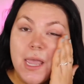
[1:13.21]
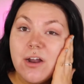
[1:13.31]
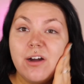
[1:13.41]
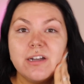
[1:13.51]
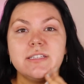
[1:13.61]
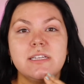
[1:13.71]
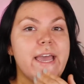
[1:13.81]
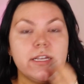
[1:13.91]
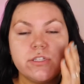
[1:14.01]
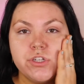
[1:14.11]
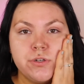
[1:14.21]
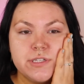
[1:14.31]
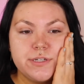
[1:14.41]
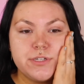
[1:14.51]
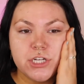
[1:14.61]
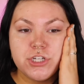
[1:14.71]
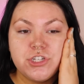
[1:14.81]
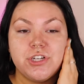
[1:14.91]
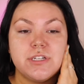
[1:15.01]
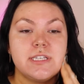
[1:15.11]
And honestly, as soon as you touch it
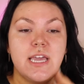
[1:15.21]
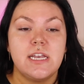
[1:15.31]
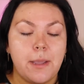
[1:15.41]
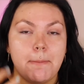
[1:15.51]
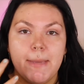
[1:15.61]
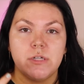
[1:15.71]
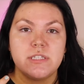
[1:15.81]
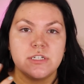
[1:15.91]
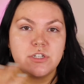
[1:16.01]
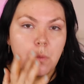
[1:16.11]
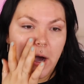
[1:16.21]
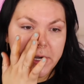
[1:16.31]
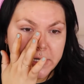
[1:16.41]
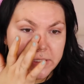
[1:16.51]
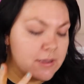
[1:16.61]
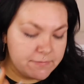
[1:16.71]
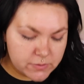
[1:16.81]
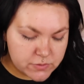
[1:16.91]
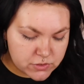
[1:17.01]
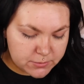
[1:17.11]
to your skin, it melts into water. That
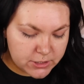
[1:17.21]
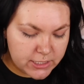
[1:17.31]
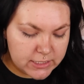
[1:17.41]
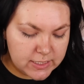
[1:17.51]
feels super good.